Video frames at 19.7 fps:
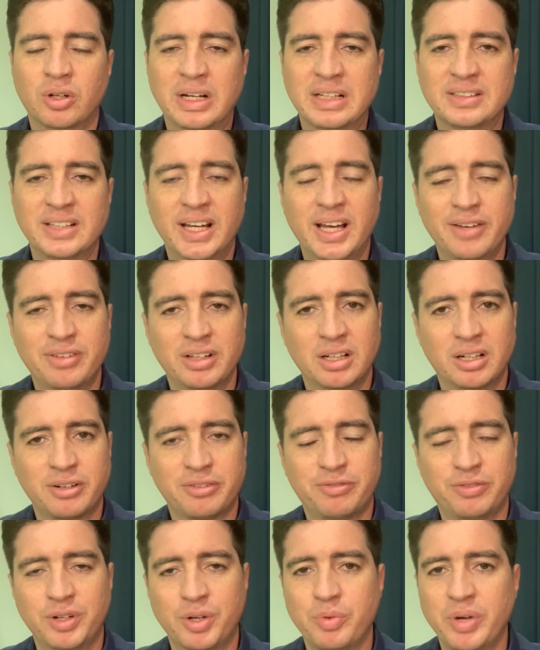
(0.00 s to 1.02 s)
as I have a lot of
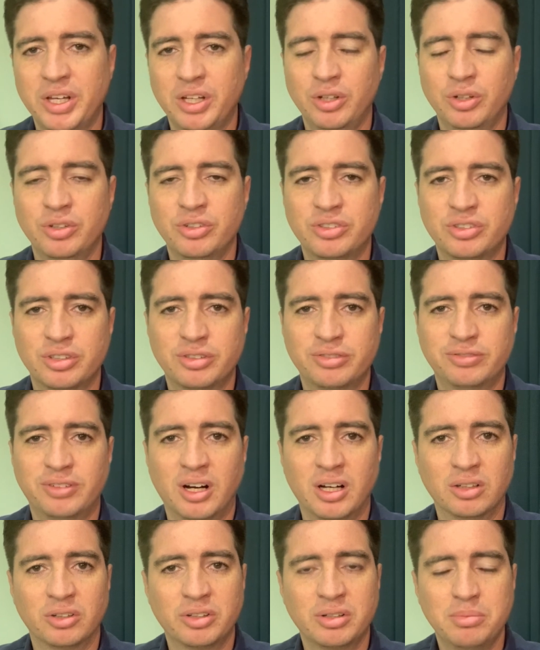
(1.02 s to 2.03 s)
Freeway users
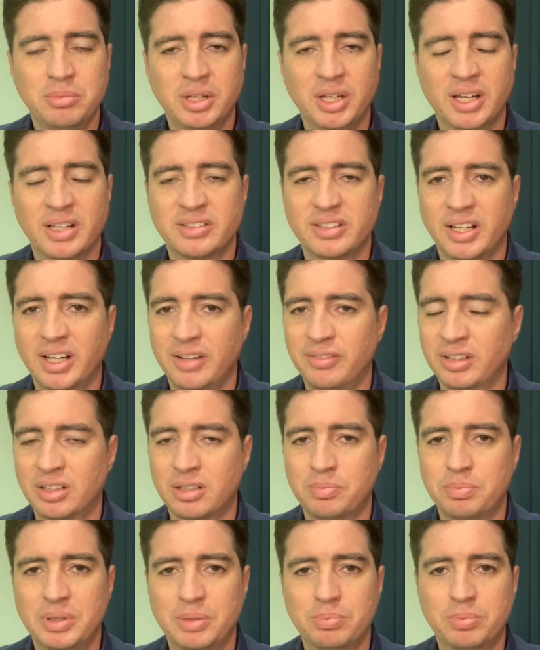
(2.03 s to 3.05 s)
following me, as I have a lot
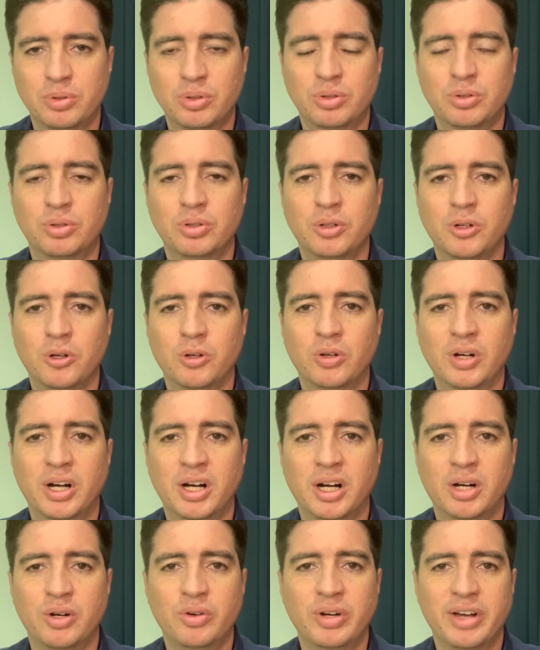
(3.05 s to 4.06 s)
of people
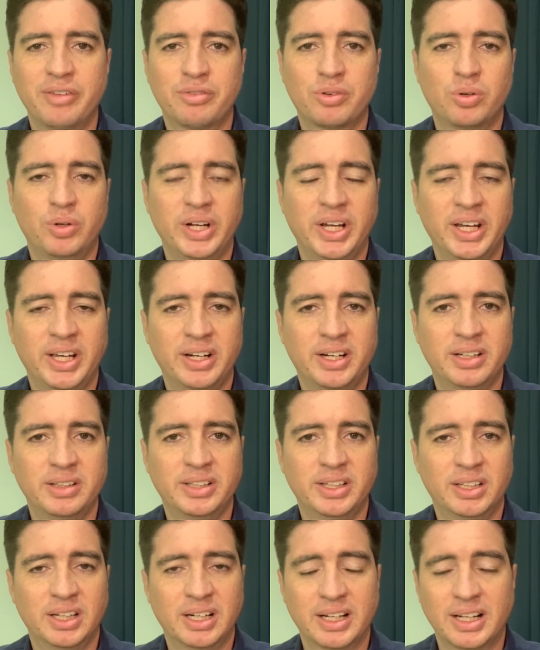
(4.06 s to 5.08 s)
who have created
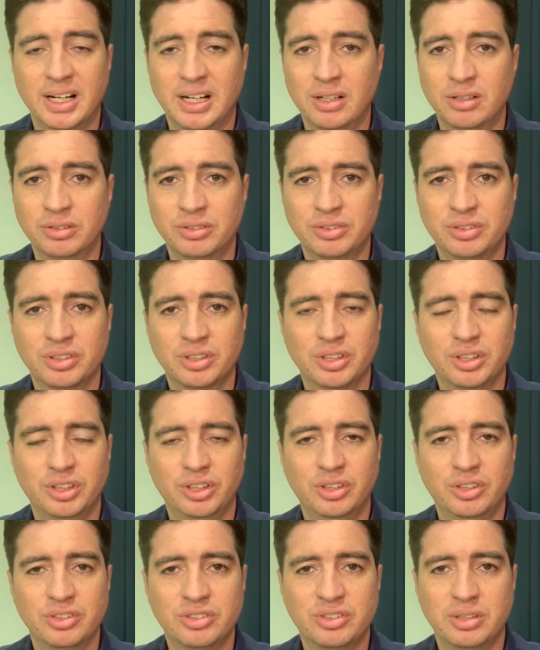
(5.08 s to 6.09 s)
their accounts
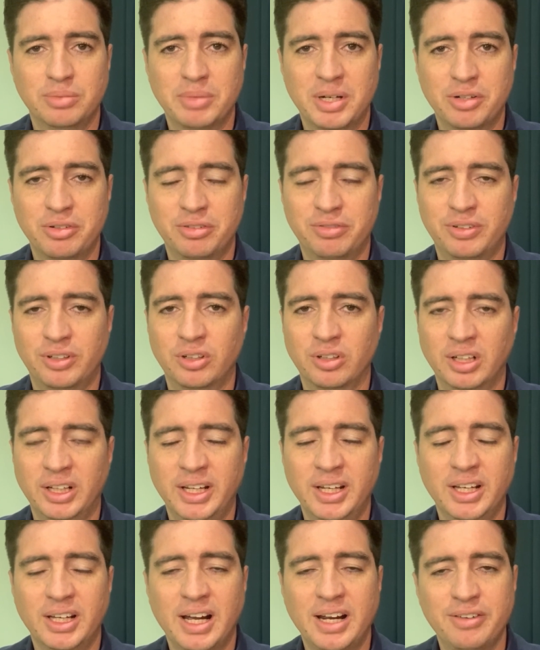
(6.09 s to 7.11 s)
using my referral
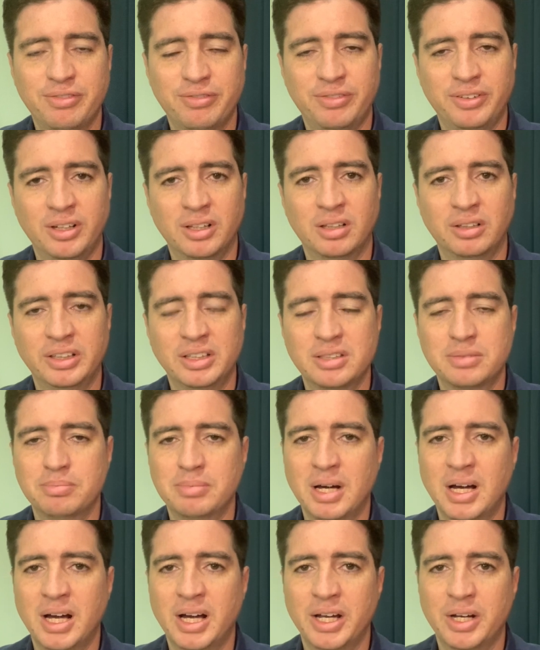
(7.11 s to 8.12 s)
link, I feel it's
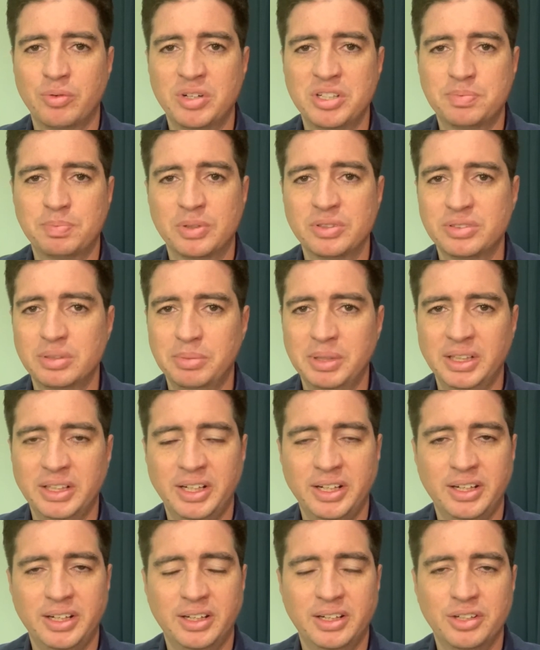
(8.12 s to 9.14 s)
my
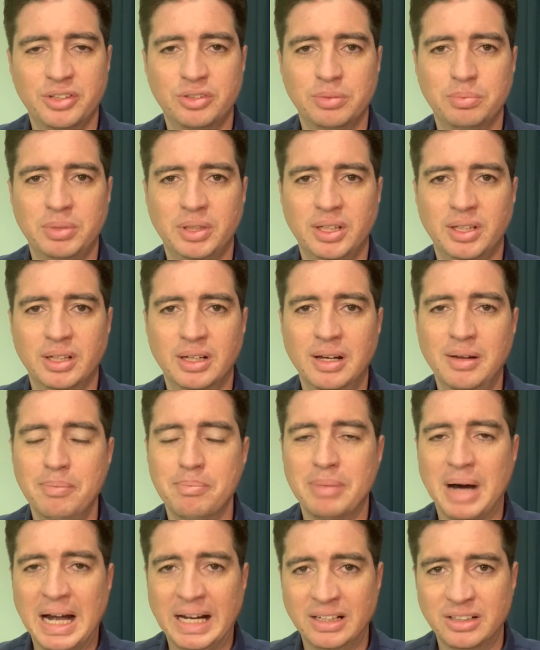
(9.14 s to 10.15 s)
responsibility here to be
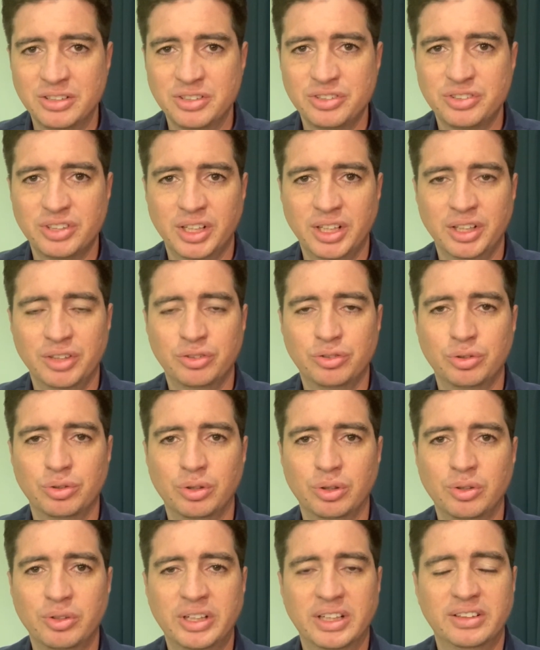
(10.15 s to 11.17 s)
unbiased and to
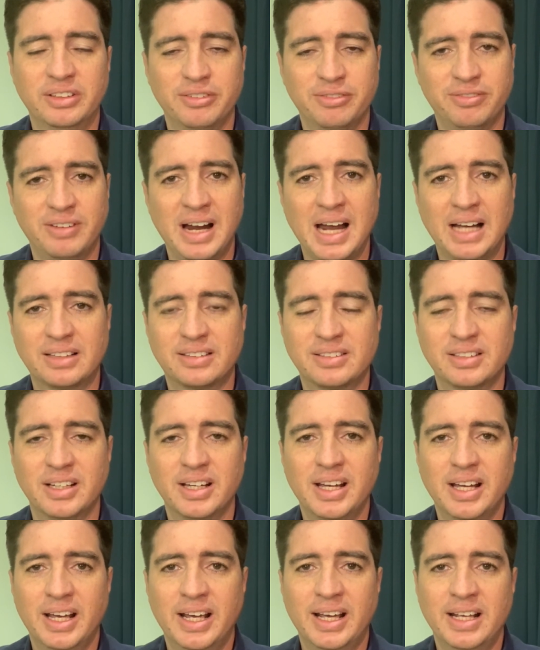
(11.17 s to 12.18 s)
look at the facts
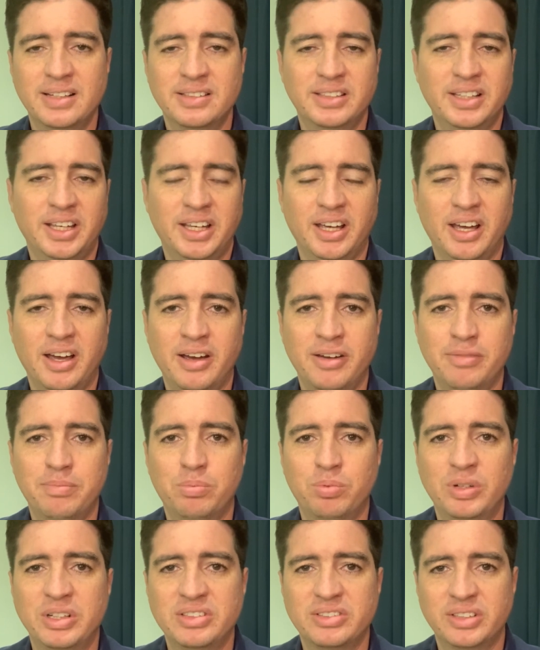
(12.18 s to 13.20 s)
as they have
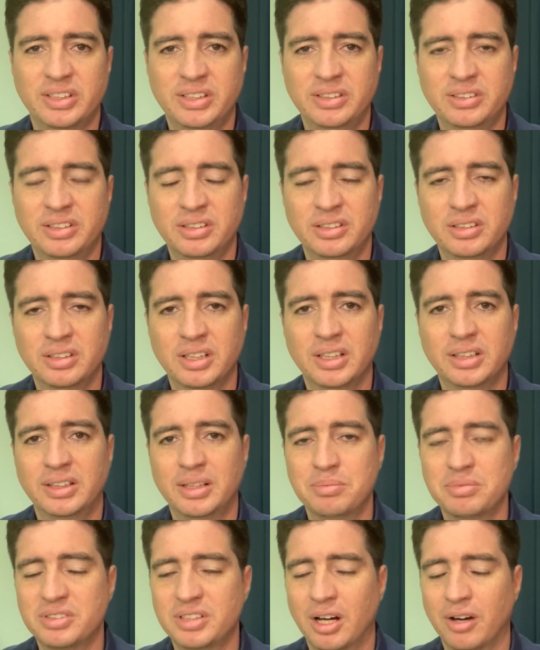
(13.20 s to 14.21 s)
presented
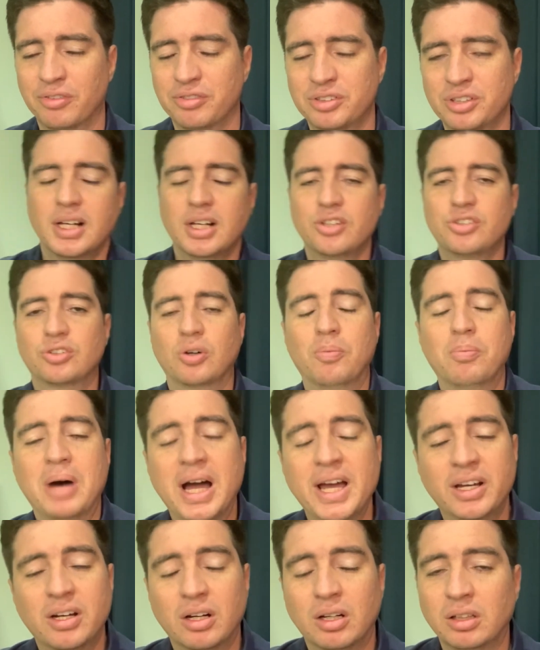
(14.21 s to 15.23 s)
themselves. So
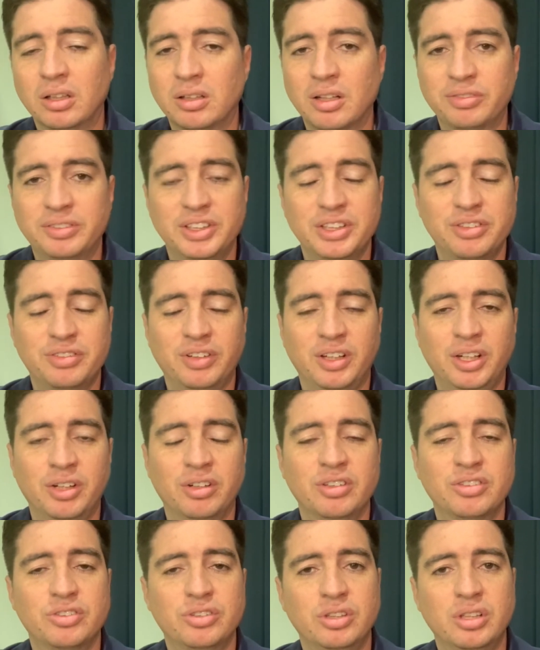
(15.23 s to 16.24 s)
my goal of this video
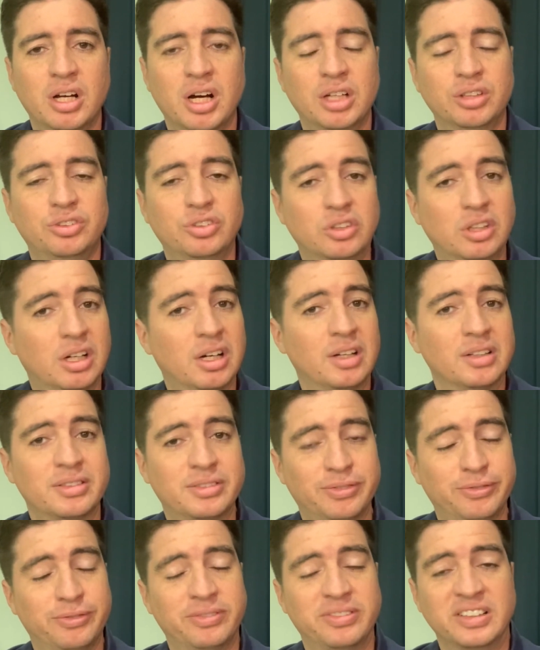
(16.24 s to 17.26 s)
is not to cause
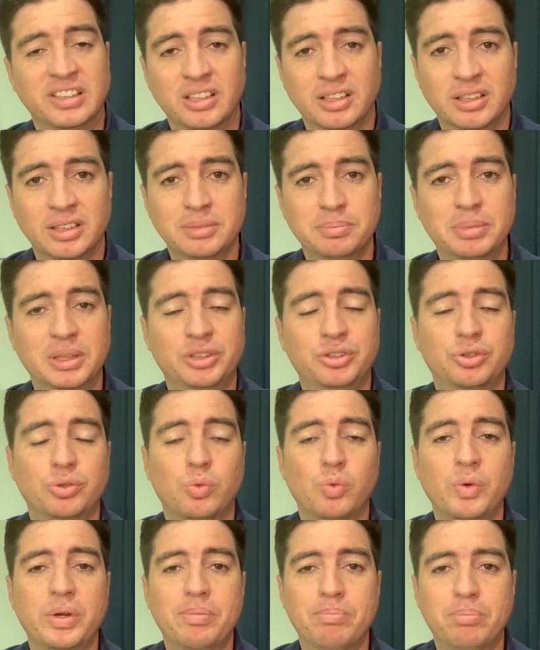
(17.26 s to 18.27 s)
FUD, but to
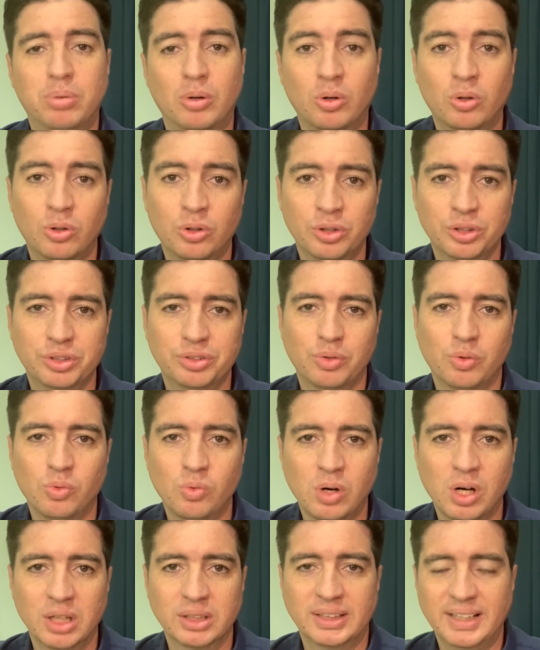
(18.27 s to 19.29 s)
report
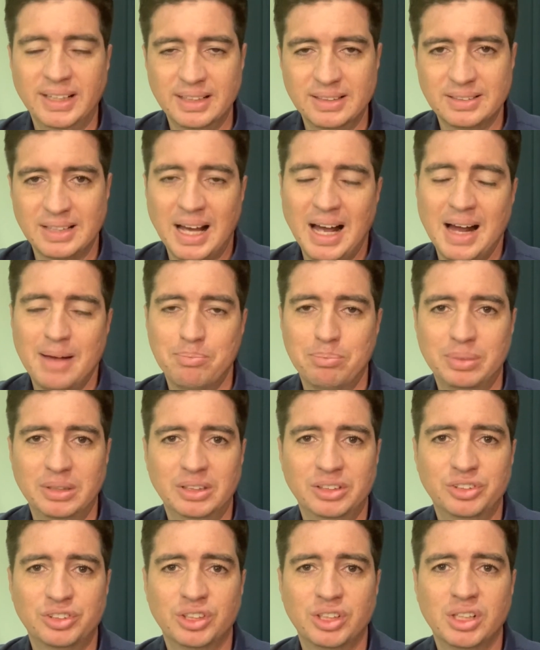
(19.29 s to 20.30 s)
what has
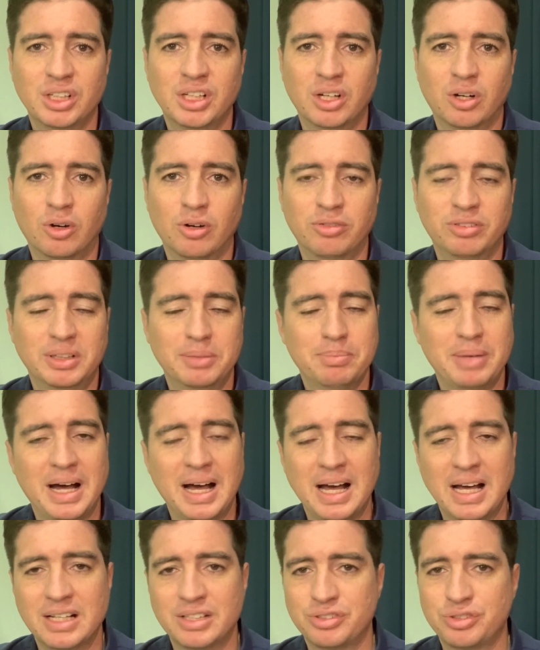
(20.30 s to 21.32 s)
happened over the
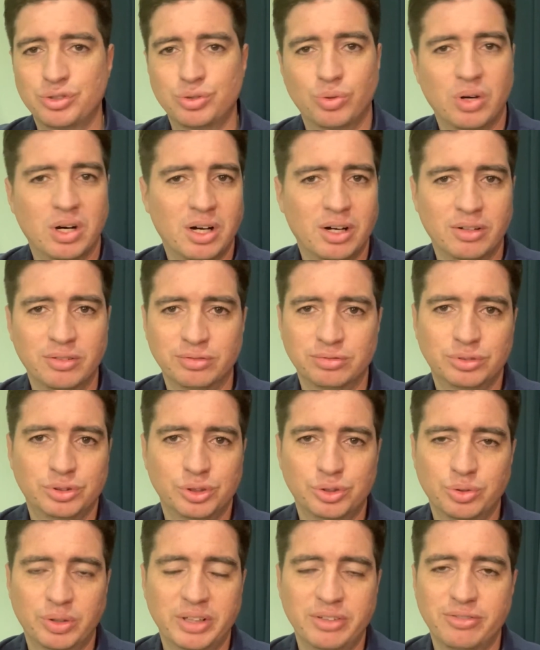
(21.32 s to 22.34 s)
past 12 to
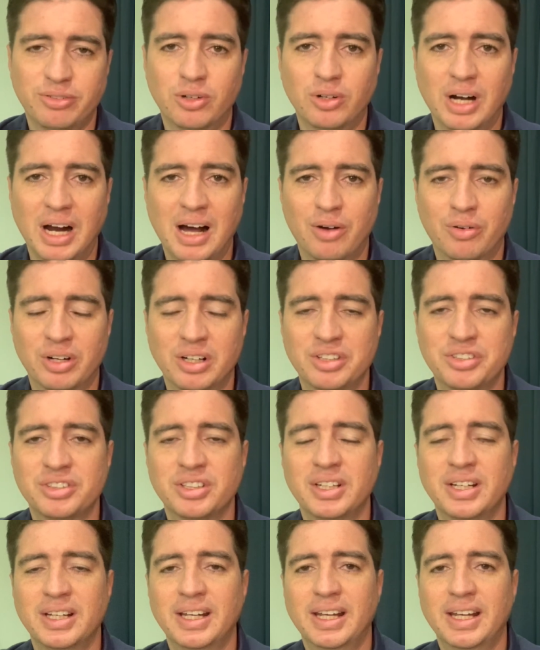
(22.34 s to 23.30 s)
24 hours.